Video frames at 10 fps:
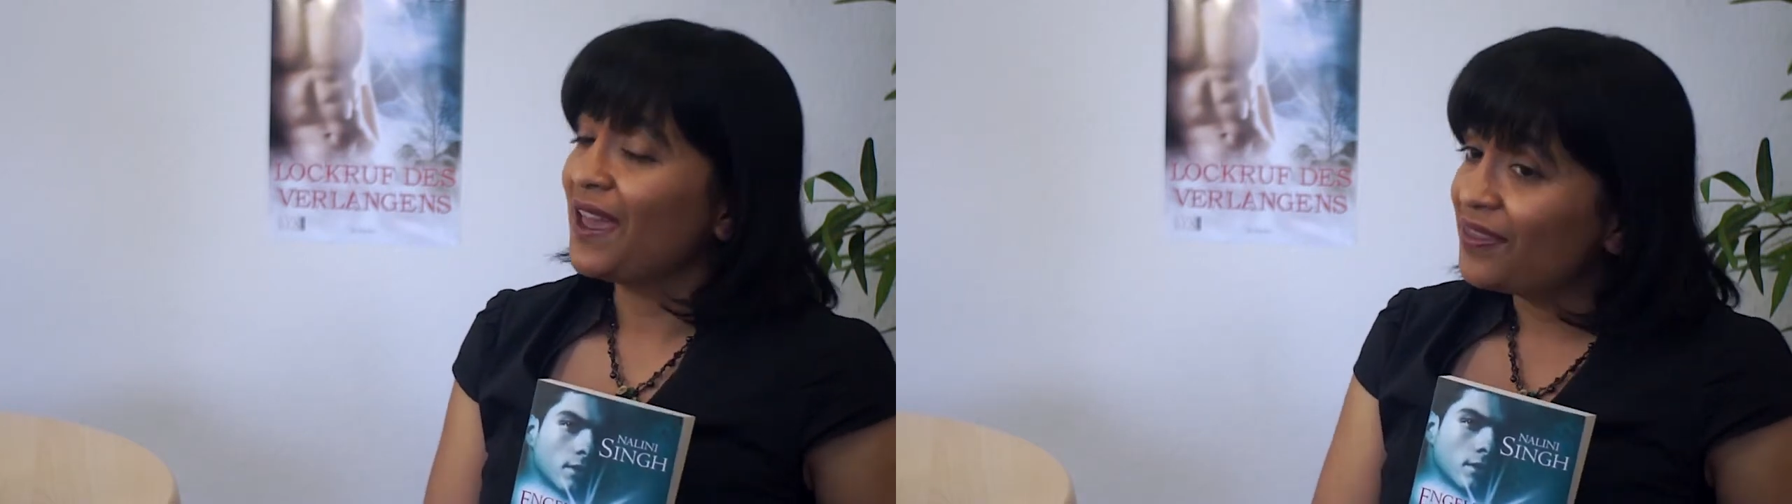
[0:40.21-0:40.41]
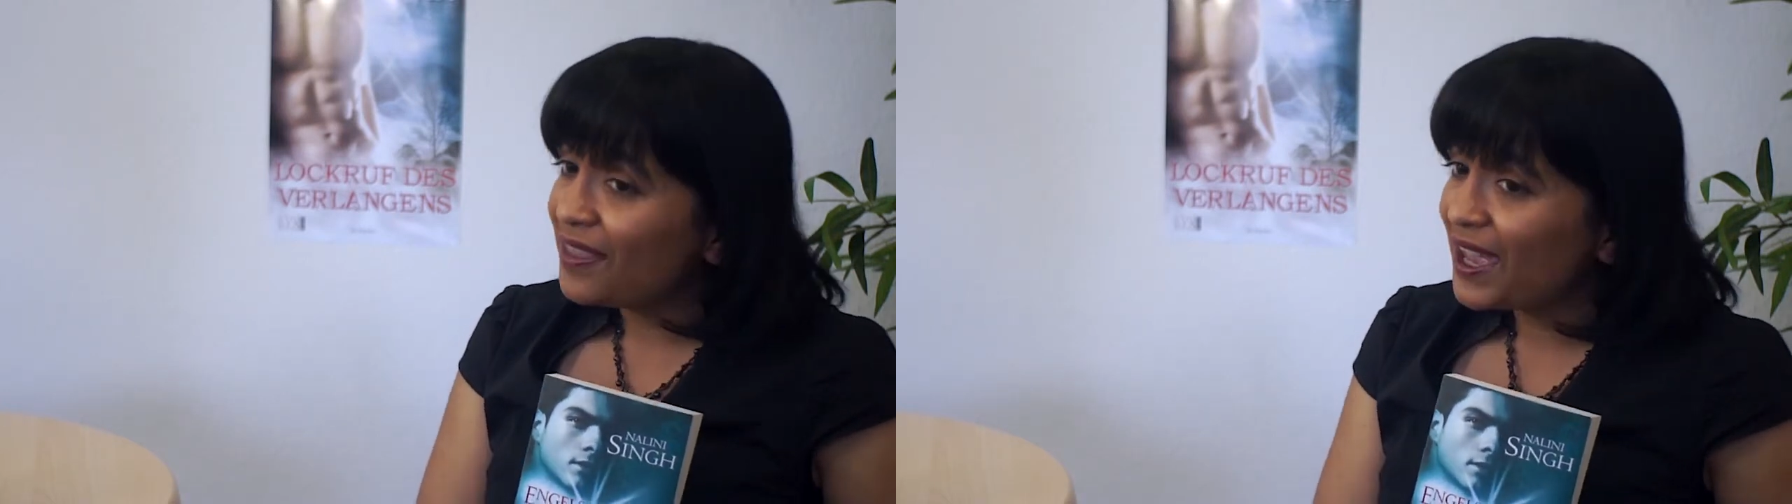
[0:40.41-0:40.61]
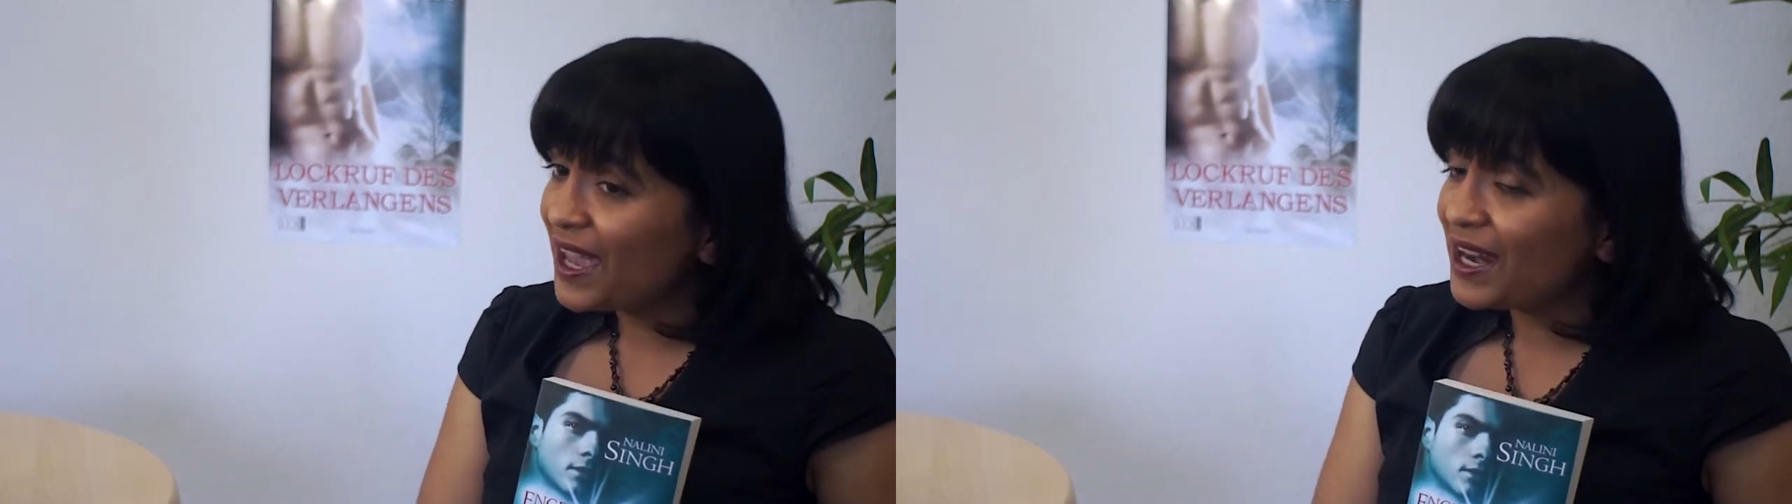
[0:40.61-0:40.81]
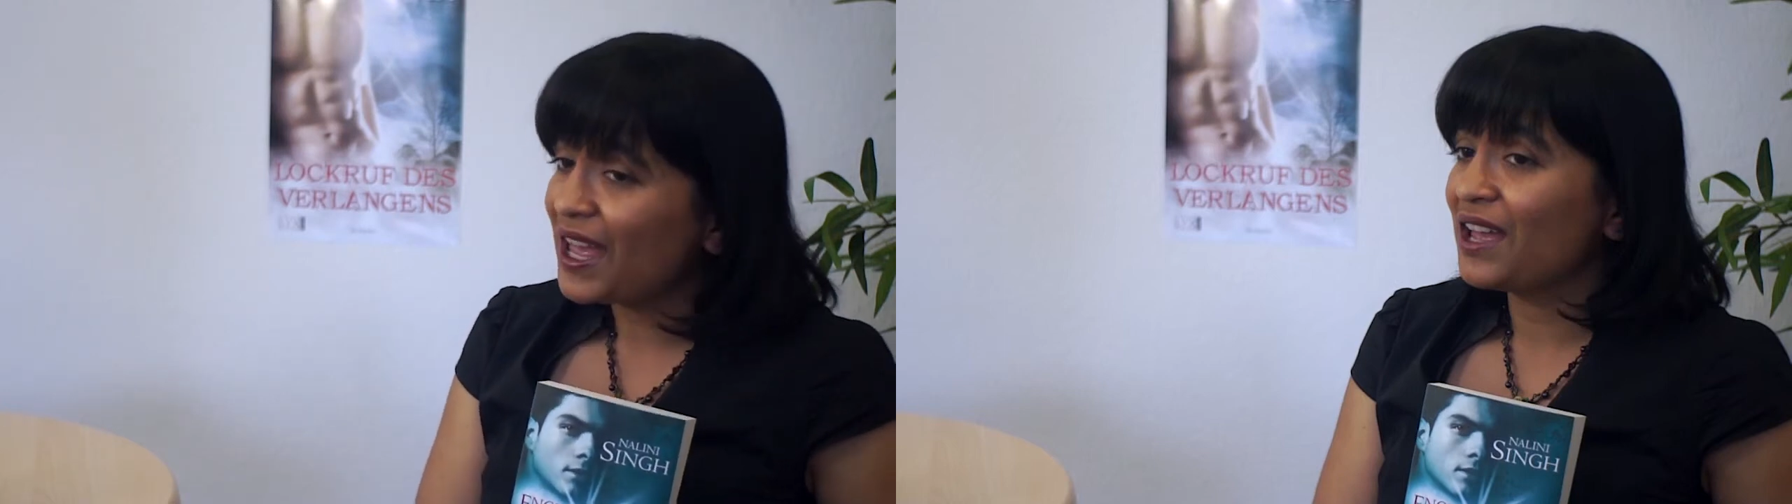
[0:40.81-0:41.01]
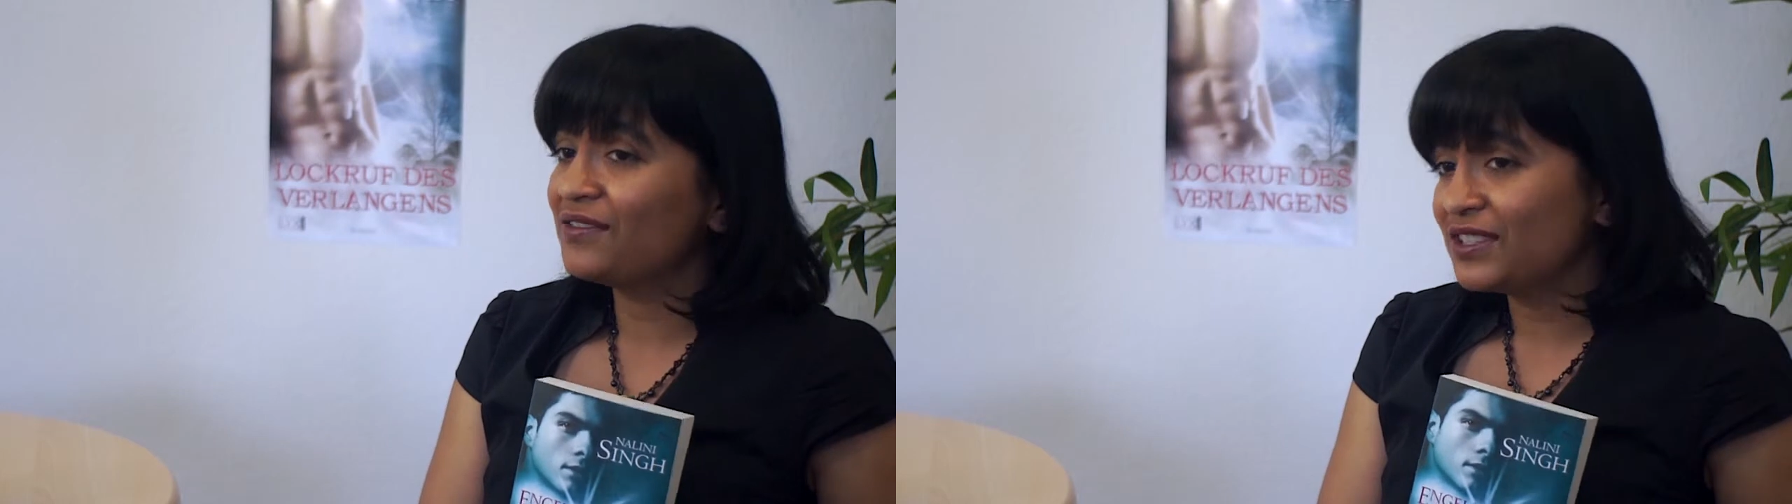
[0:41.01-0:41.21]
And
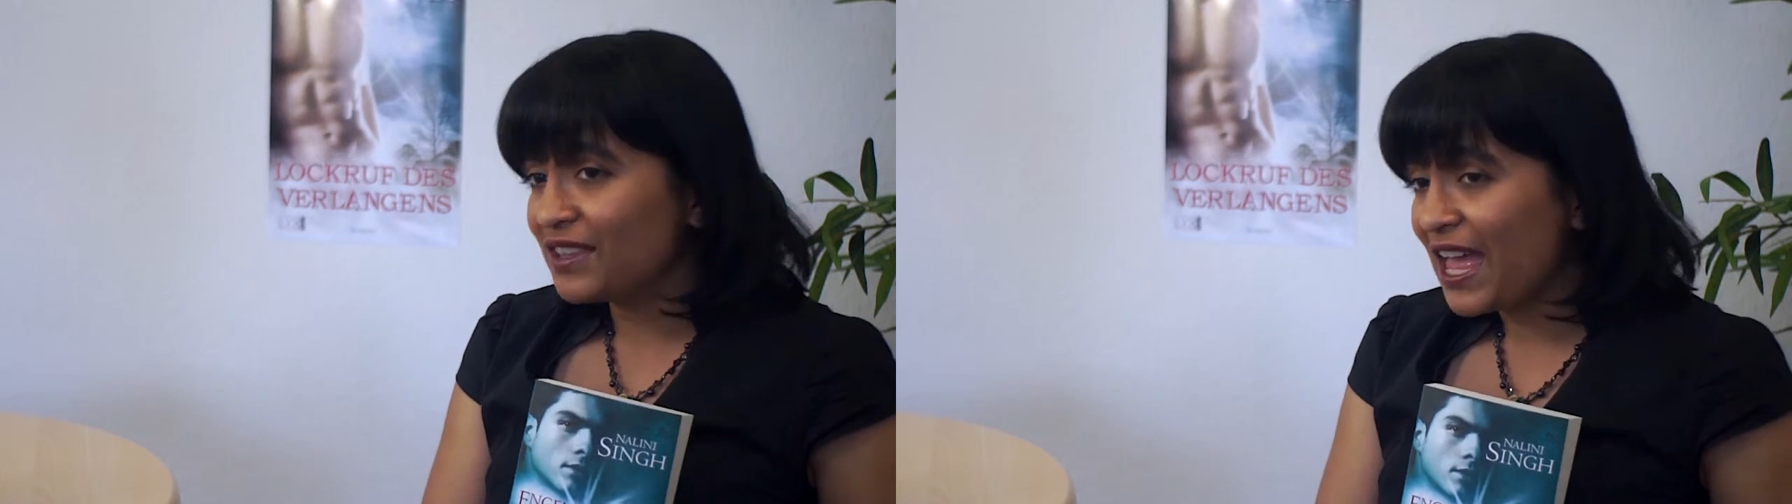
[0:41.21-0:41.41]
then after